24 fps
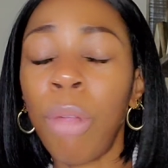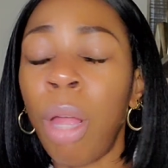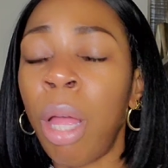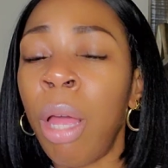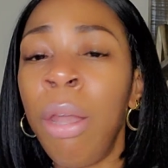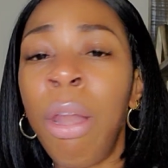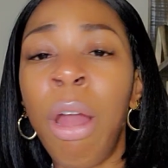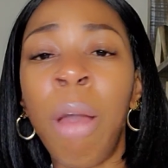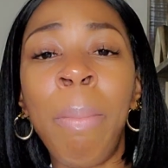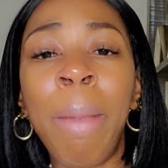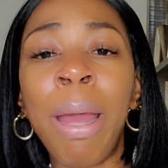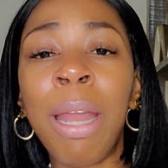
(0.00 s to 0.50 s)

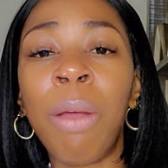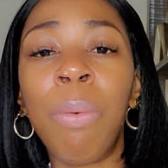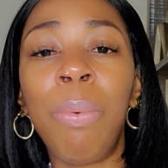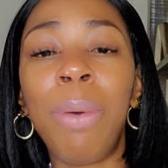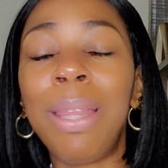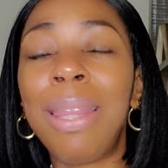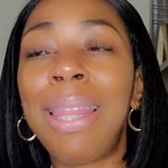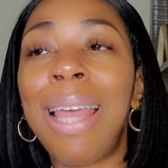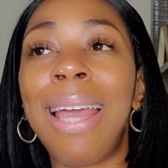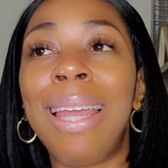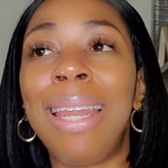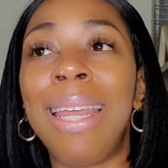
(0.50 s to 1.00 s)
No matter
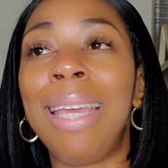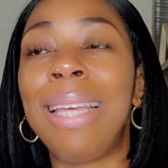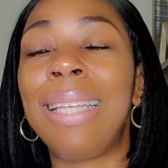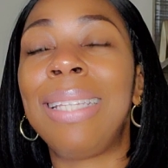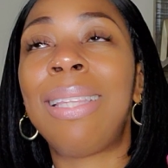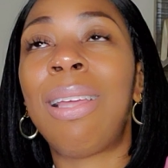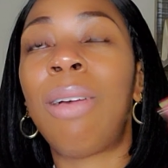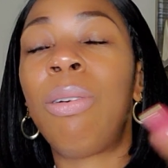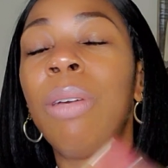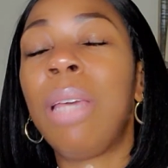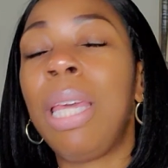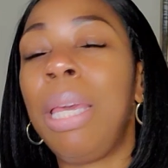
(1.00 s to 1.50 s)
what that is,
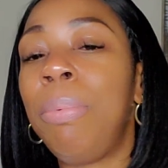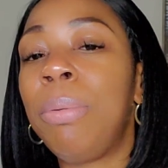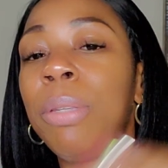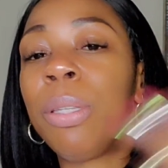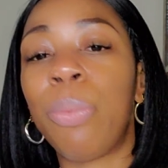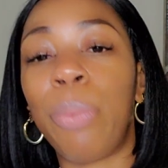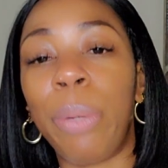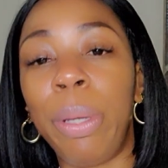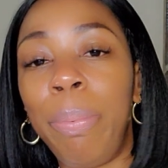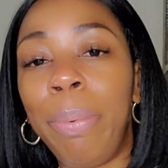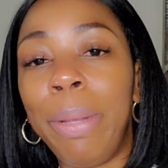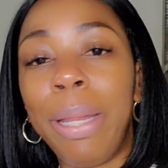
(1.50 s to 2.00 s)
don't keep
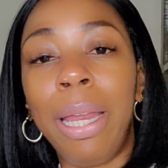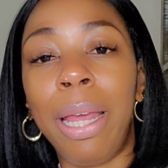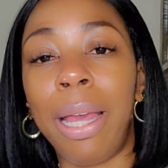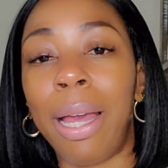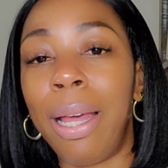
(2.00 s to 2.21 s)
sweeping it